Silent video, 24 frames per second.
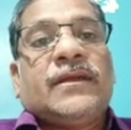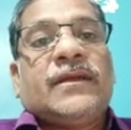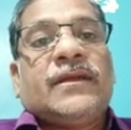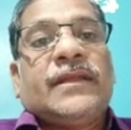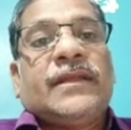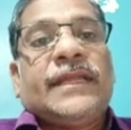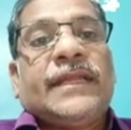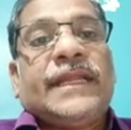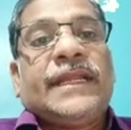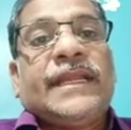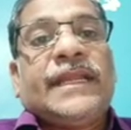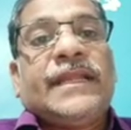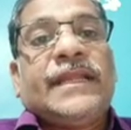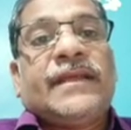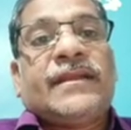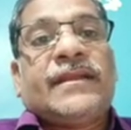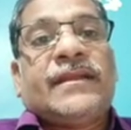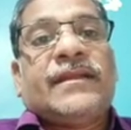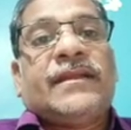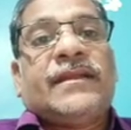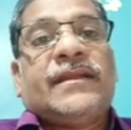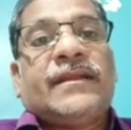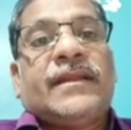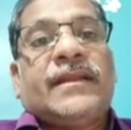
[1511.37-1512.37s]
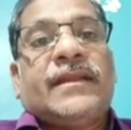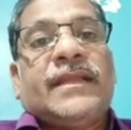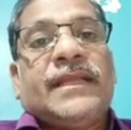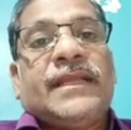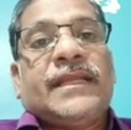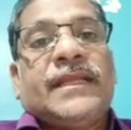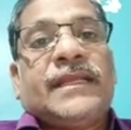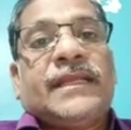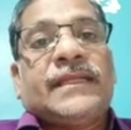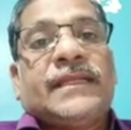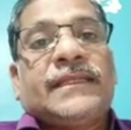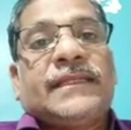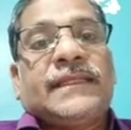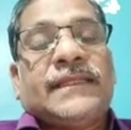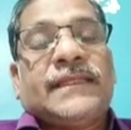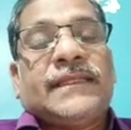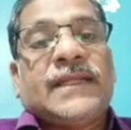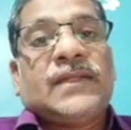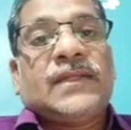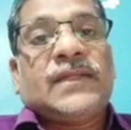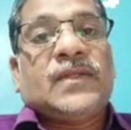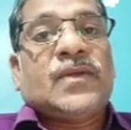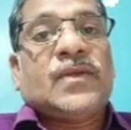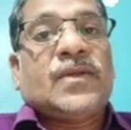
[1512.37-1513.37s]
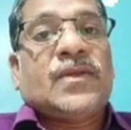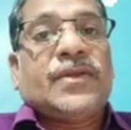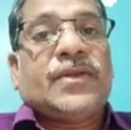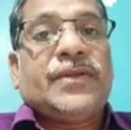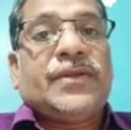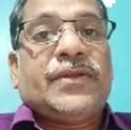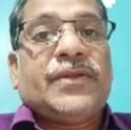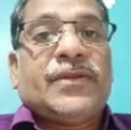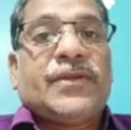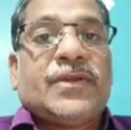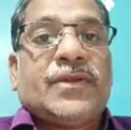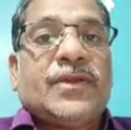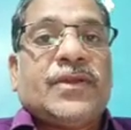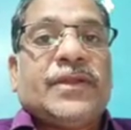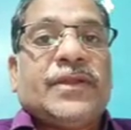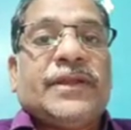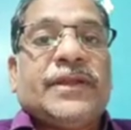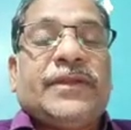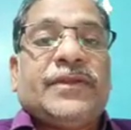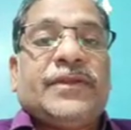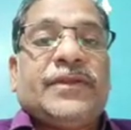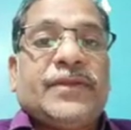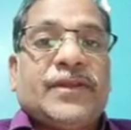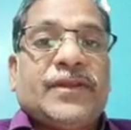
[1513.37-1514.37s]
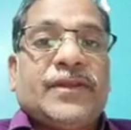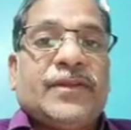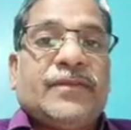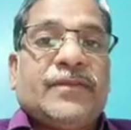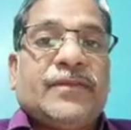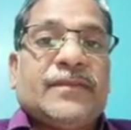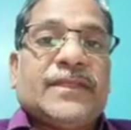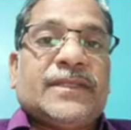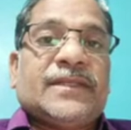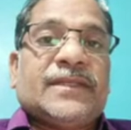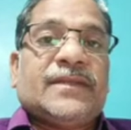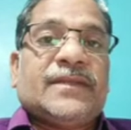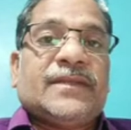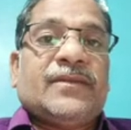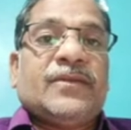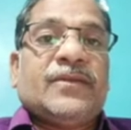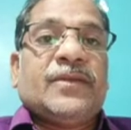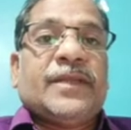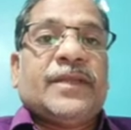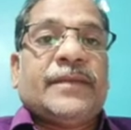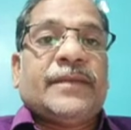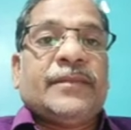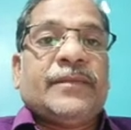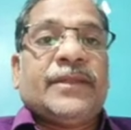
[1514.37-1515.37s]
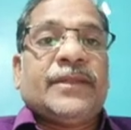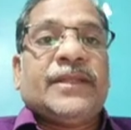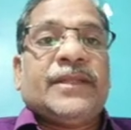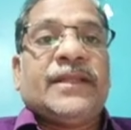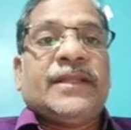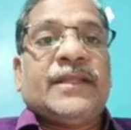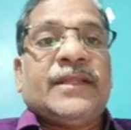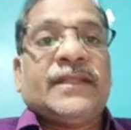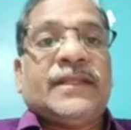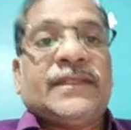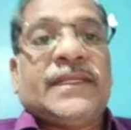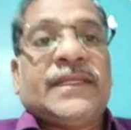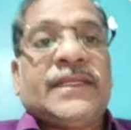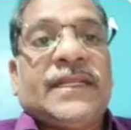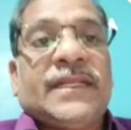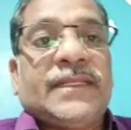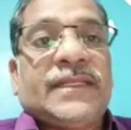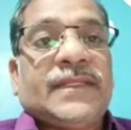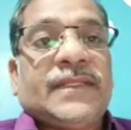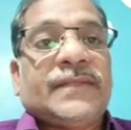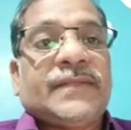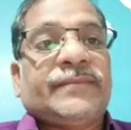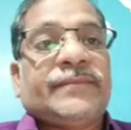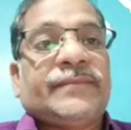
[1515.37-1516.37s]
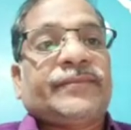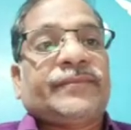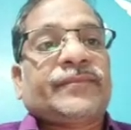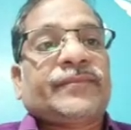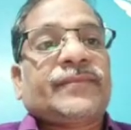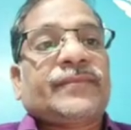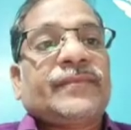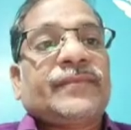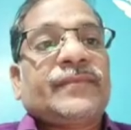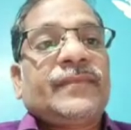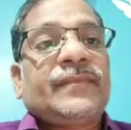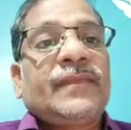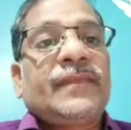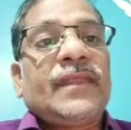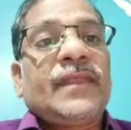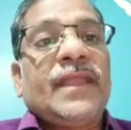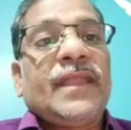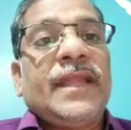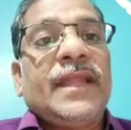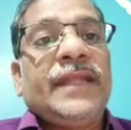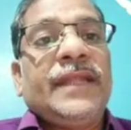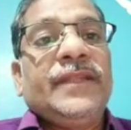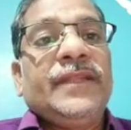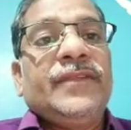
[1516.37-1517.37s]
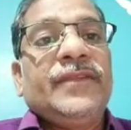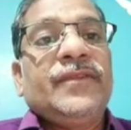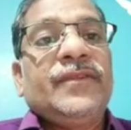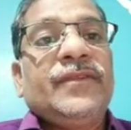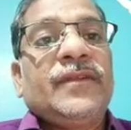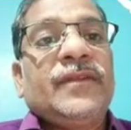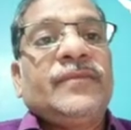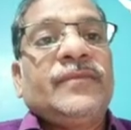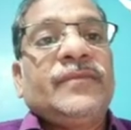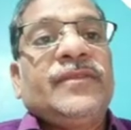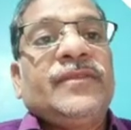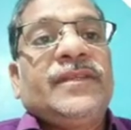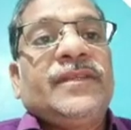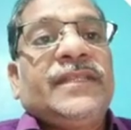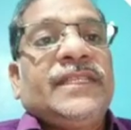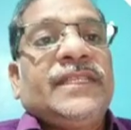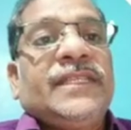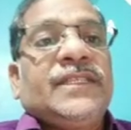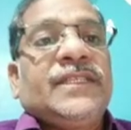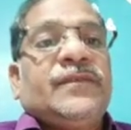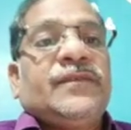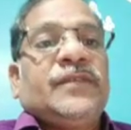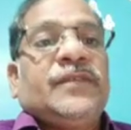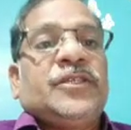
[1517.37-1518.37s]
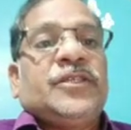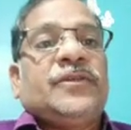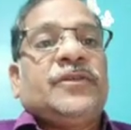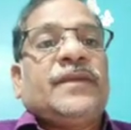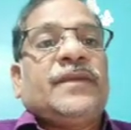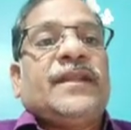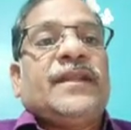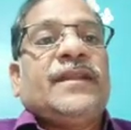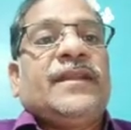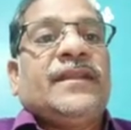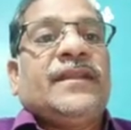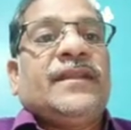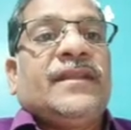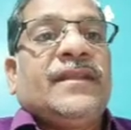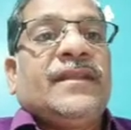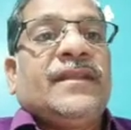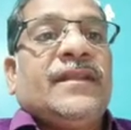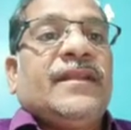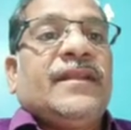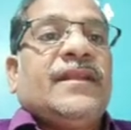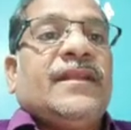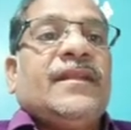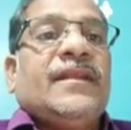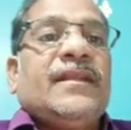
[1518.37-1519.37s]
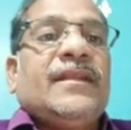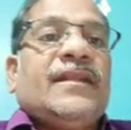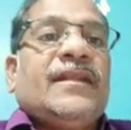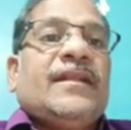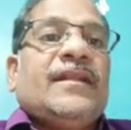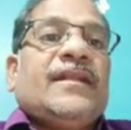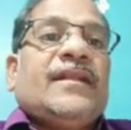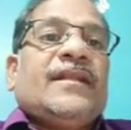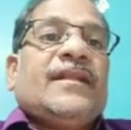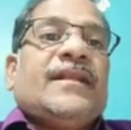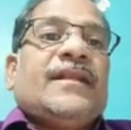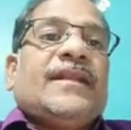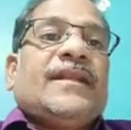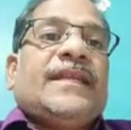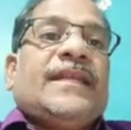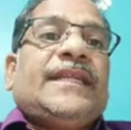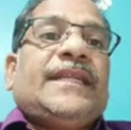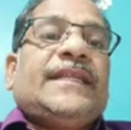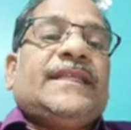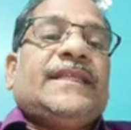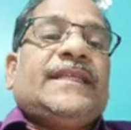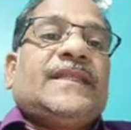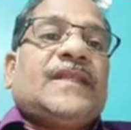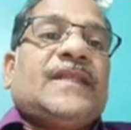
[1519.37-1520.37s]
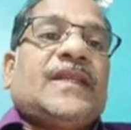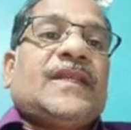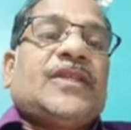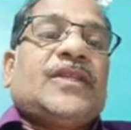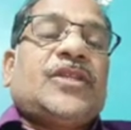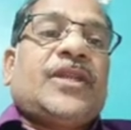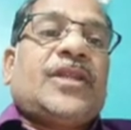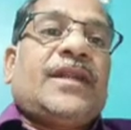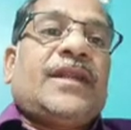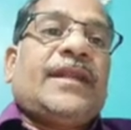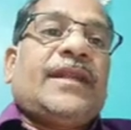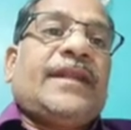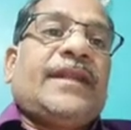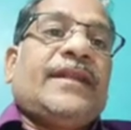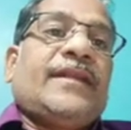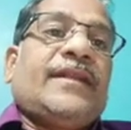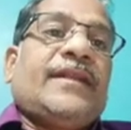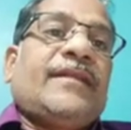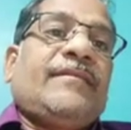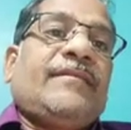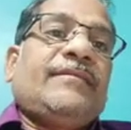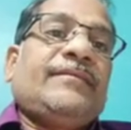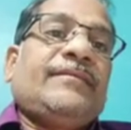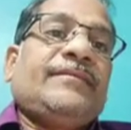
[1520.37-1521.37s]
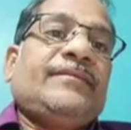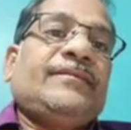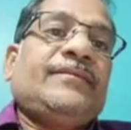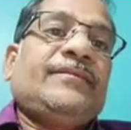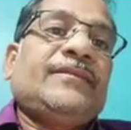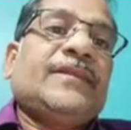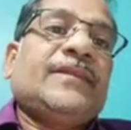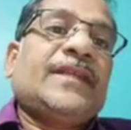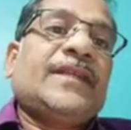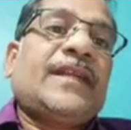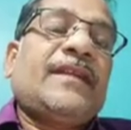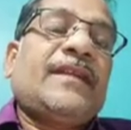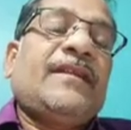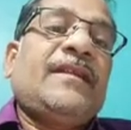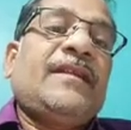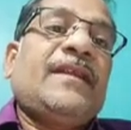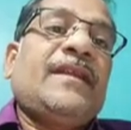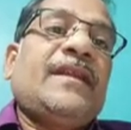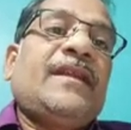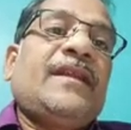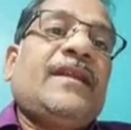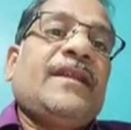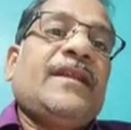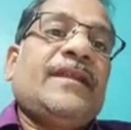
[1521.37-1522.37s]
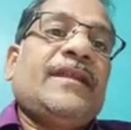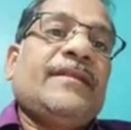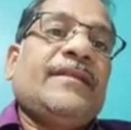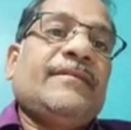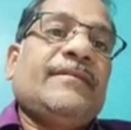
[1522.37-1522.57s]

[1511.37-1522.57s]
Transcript: inner layer cells are nutritive musculoepithelial cells. And you observe this visual, it is section diagram. Clearly,